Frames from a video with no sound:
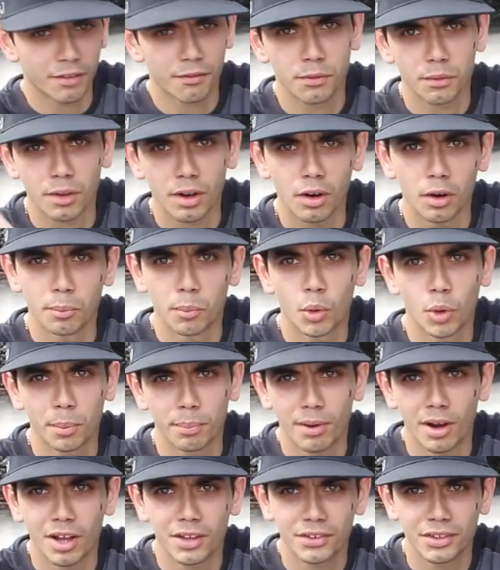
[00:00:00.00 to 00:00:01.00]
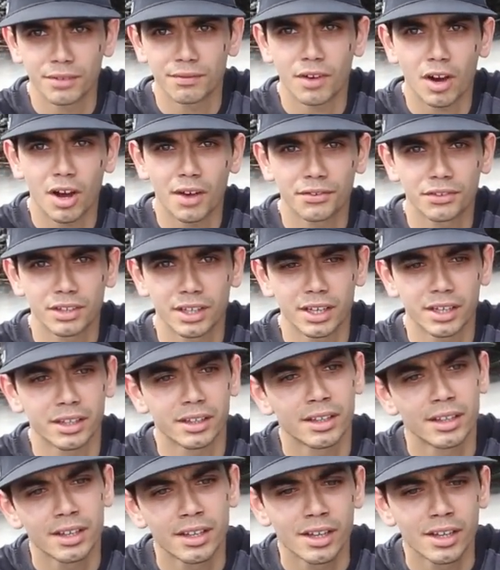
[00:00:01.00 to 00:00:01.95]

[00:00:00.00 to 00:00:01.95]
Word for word: have a more positive offset,